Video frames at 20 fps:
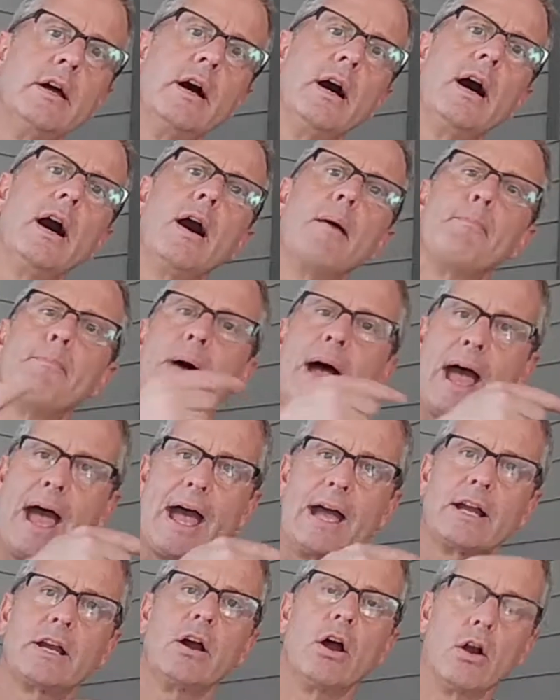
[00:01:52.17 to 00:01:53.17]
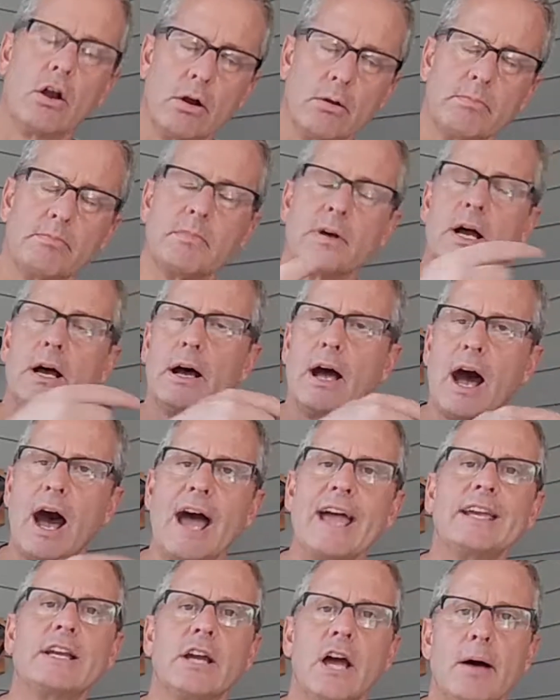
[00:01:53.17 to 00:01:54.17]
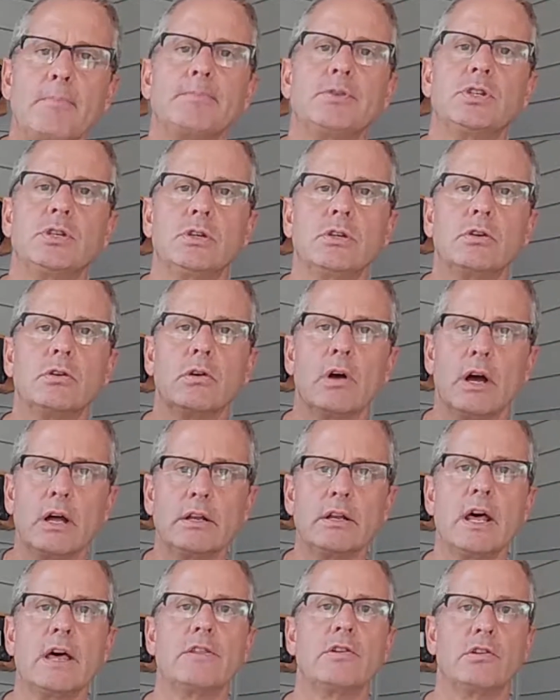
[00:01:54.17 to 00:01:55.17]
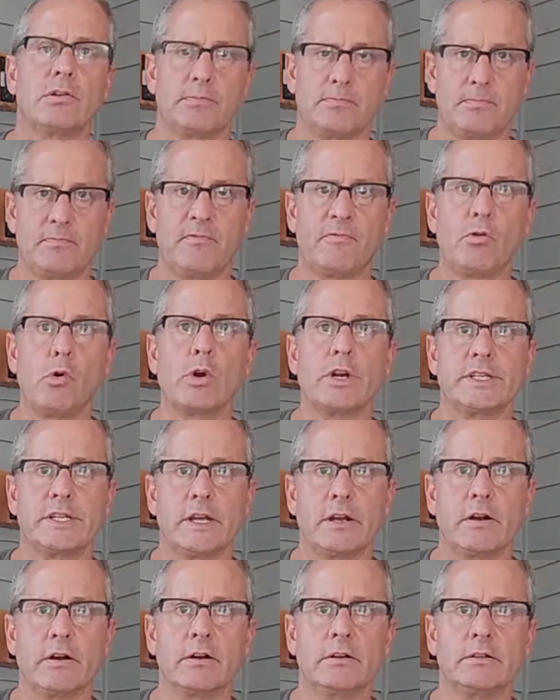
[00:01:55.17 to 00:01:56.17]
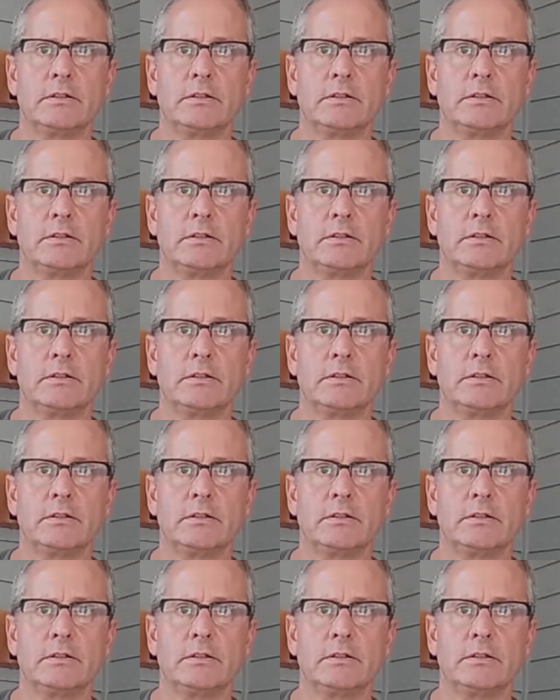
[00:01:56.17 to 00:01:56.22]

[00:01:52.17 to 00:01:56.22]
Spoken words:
pack or hike up to another 14er.